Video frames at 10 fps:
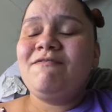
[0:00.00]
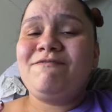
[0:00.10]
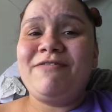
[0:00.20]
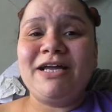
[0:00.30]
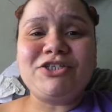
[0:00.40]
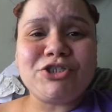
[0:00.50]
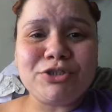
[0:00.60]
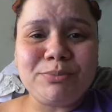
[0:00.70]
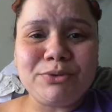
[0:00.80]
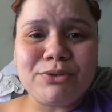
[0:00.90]

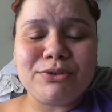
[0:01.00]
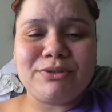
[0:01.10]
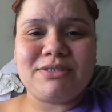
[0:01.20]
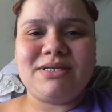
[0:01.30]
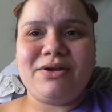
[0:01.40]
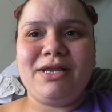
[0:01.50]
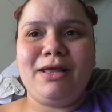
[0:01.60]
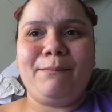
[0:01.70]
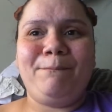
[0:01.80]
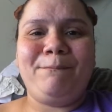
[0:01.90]
vegetables, they're
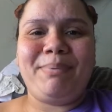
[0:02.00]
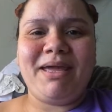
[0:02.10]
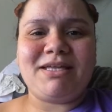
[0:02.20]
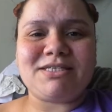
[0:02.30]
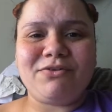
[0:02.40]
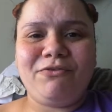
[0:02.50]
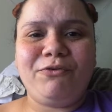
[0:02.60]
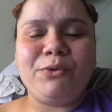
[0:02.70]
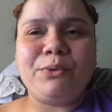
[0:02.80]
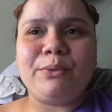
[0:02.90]
eating baked
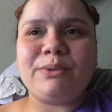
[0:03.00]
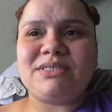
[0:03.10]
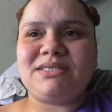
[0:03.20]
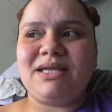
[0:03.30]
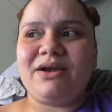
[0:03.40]
foods,